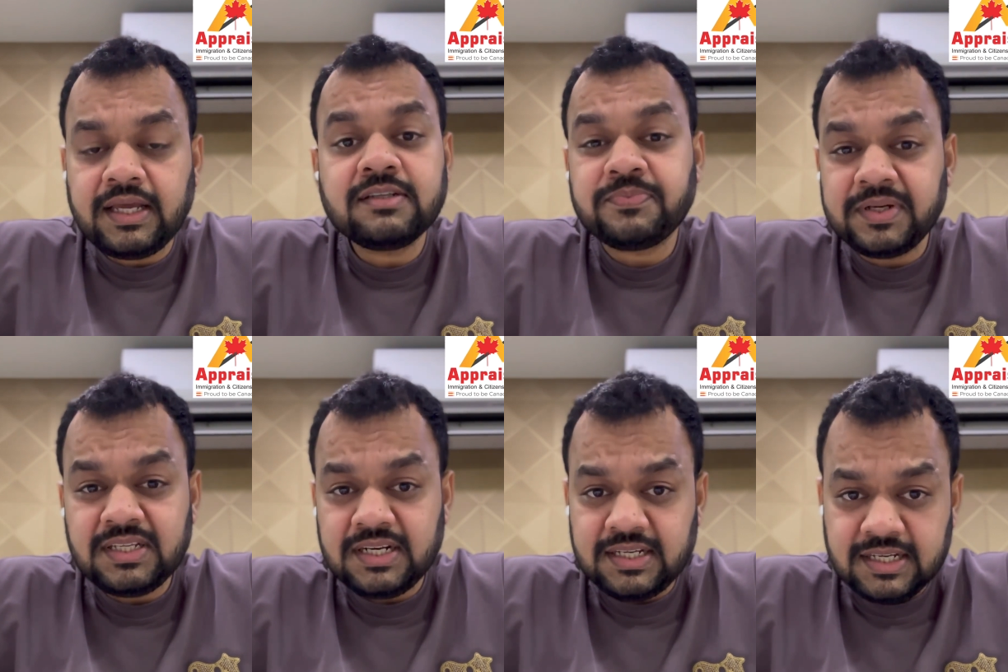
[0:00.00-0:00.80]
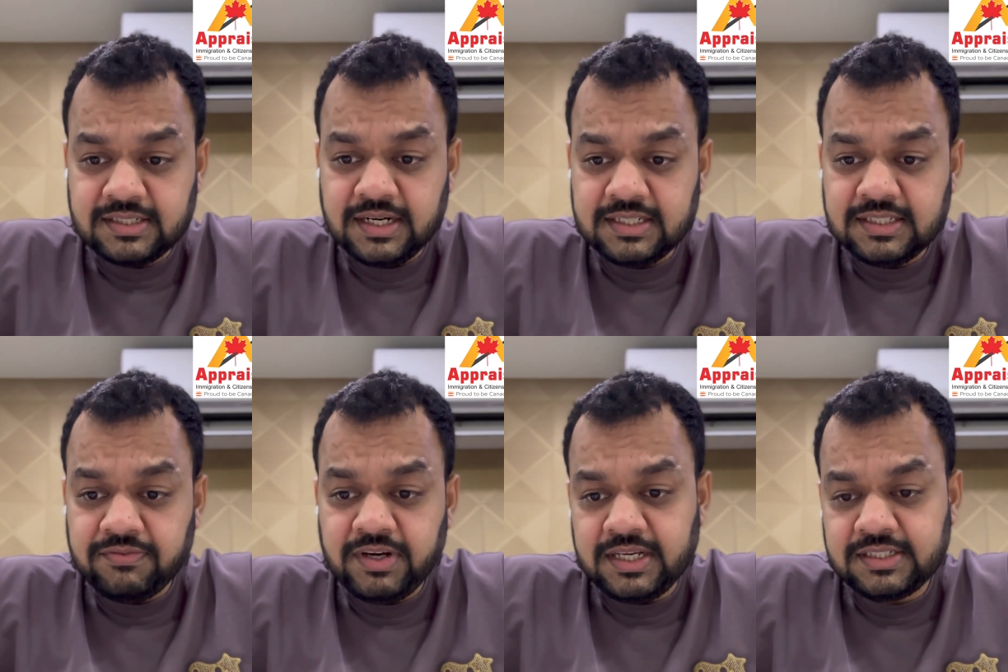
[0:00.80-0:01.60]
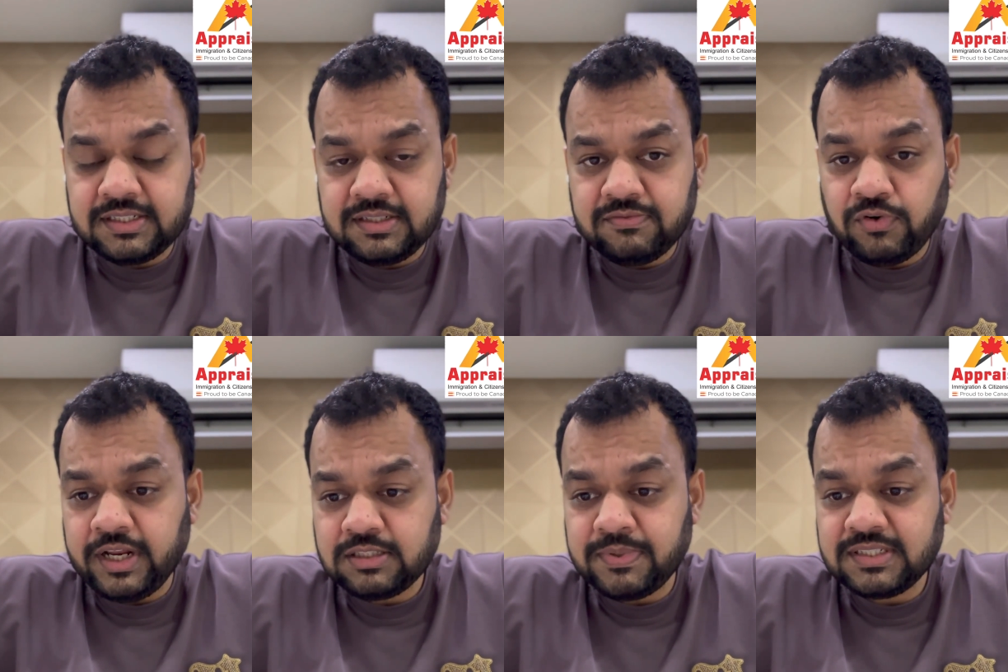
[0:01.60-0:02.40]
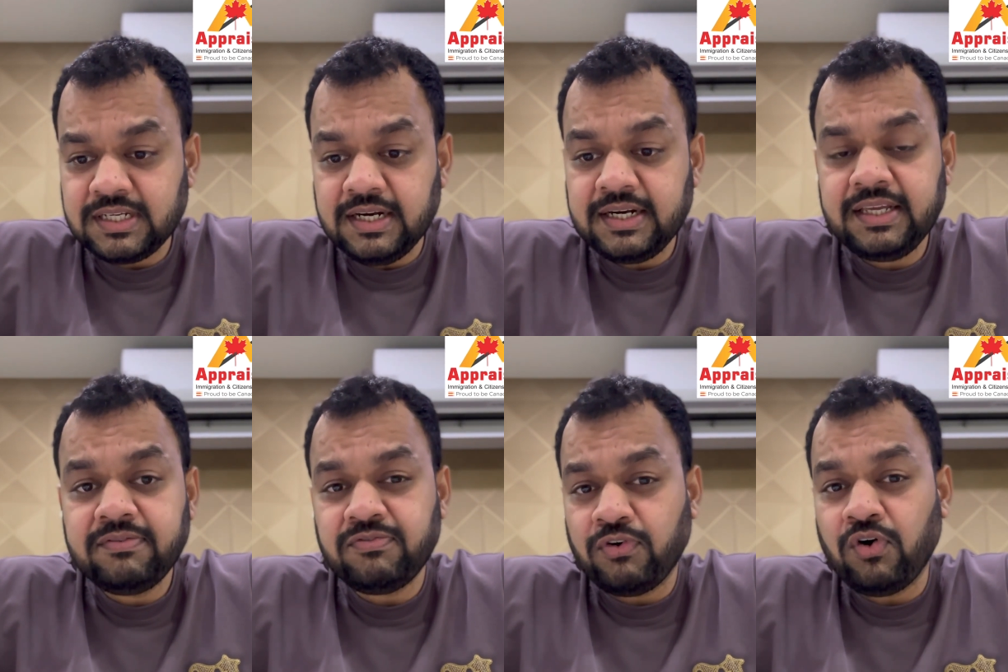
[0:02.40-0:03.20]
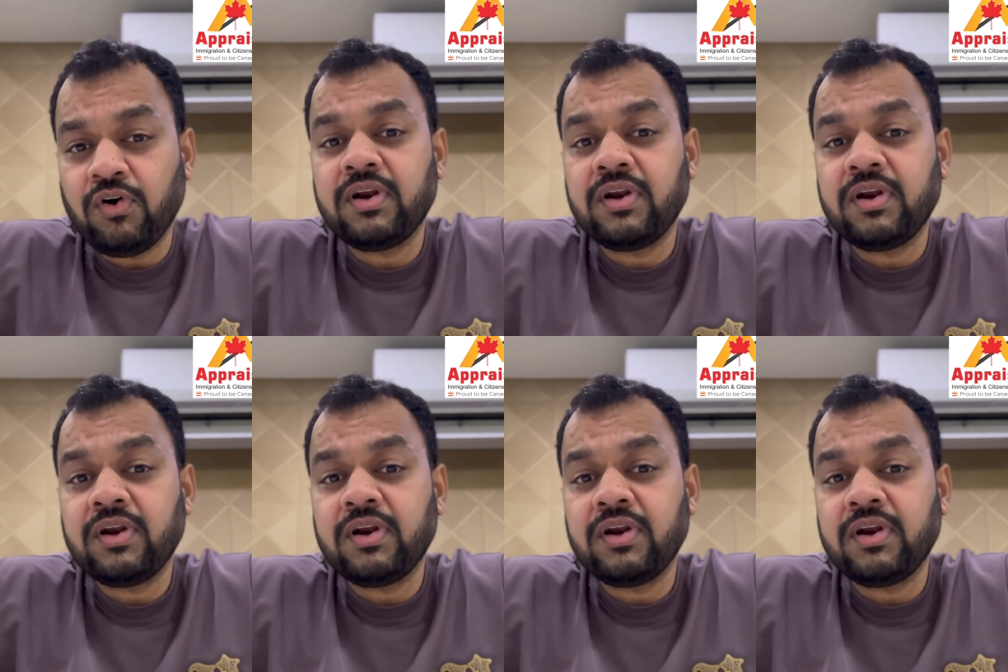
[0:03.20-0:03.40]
per yesterday's invitation for express entry for